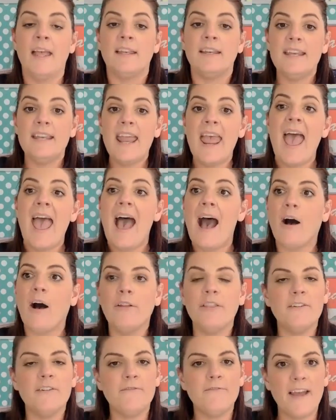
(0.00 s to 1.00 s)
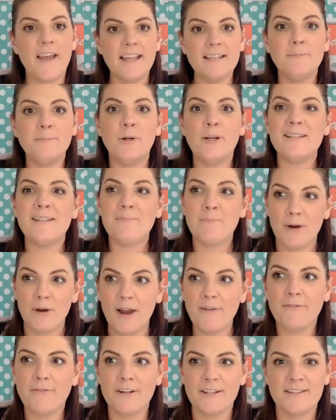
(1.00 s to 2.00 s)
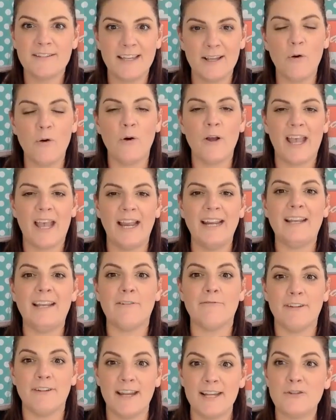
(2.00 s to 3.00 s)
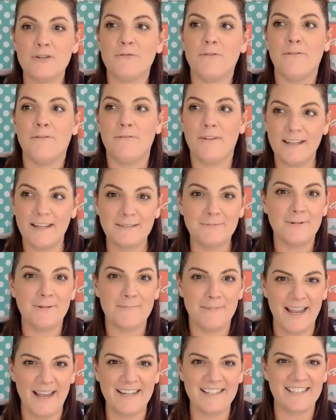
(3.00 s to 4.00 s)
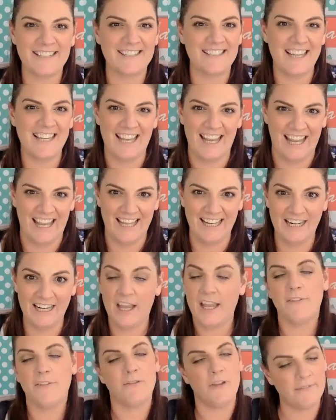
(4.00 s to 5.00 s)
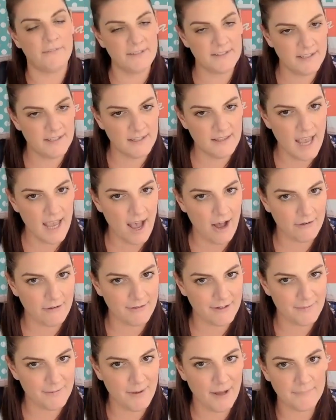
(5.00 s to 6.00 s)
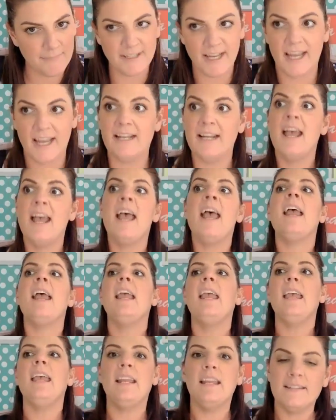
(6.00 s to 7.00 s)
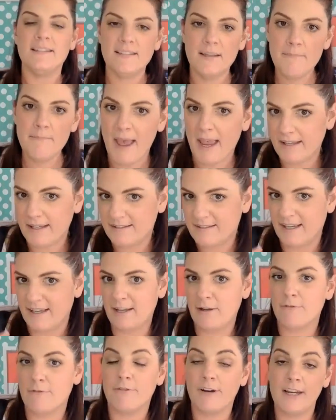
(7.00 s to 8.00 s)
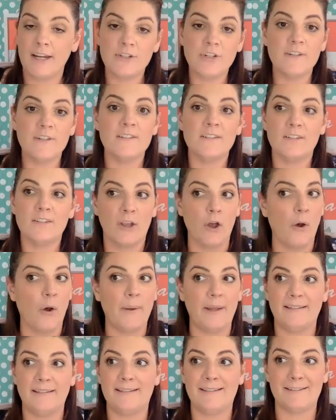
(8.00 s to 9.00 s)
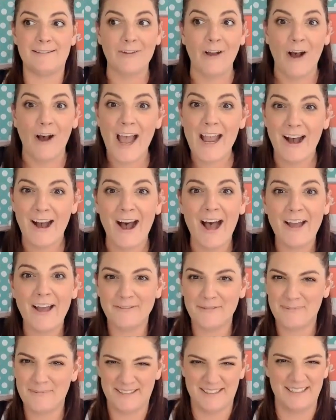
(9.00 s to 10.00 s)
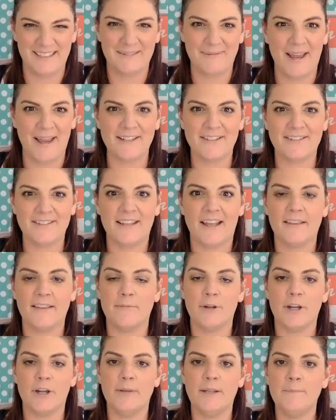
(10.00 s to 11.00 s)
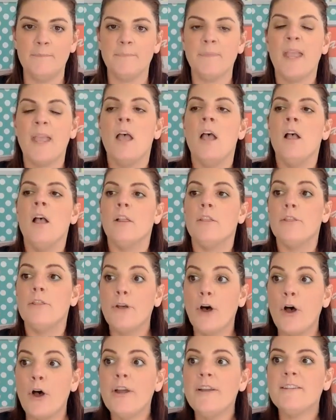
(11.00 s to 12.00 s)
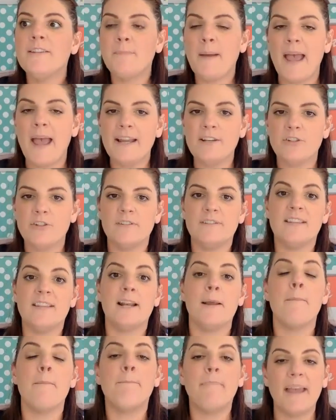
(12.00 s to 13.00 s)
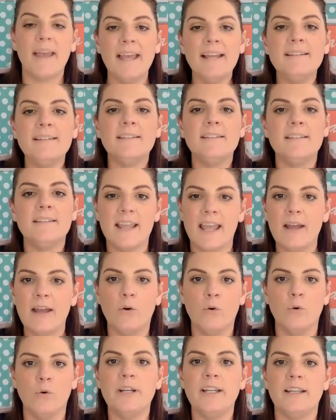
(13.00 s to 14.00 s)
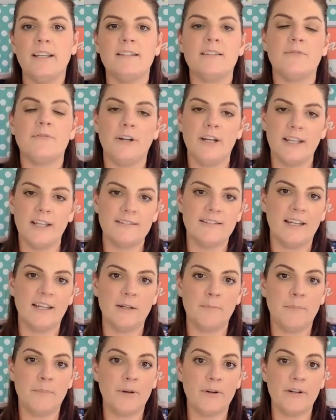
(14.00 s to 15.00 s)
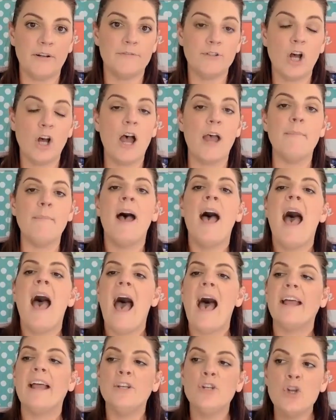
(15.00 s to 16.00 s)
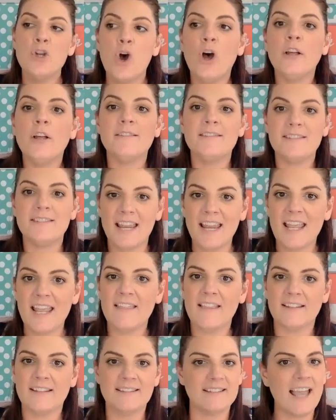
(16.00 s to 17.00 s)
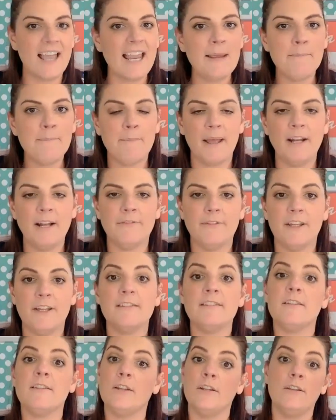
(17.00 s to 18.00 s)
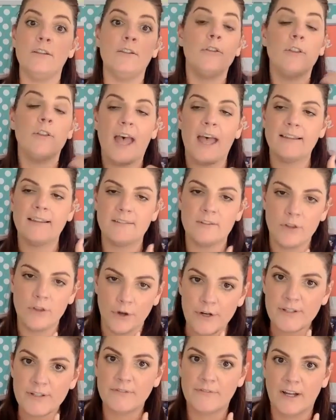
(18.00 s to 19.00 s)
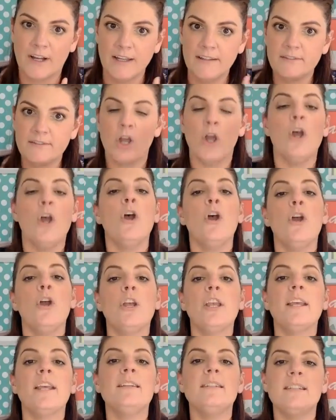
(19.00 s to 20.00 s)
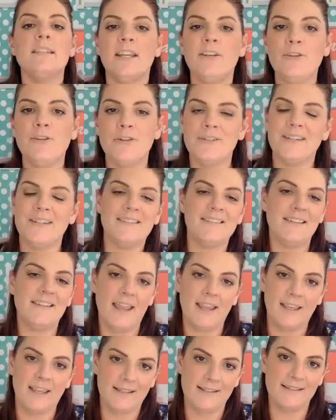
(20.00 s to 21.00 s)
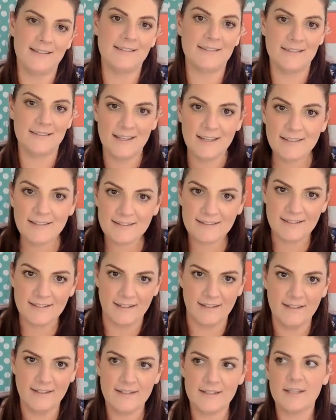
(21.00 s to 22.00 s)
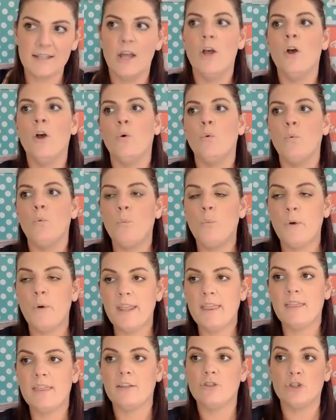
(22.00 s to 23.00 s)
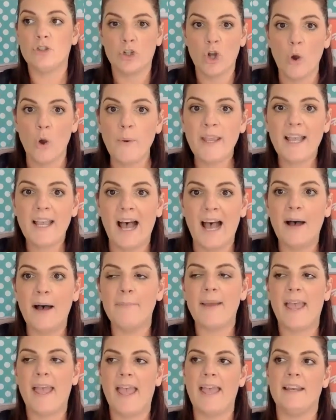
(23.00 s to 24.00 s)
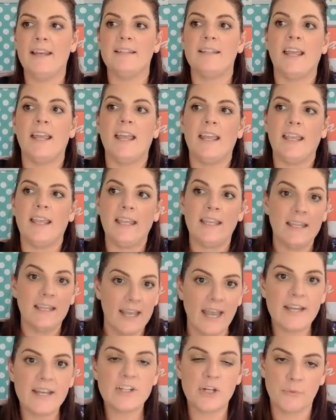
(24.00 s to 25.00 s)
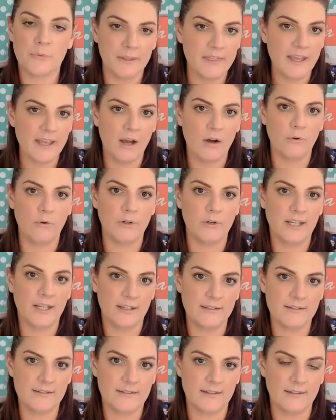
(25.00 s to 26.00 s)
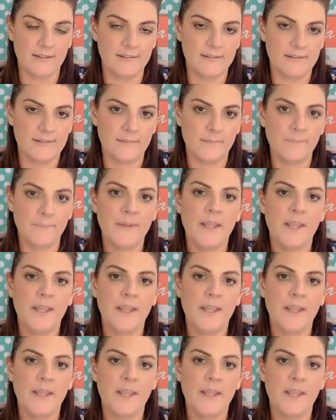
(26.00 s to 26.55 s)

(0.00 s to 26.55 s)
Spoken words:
Now that Facebook is preferencing organic reach for Facebook pages again, if you haven't seen the algorithm update, it is amazing. Reach is going sky high for business pages at the moment. Those pages that abandoned their audience for an extended period of time are not seeing the same benefits as those of us who continue to stay consistent with showing up and engaging with our audiences.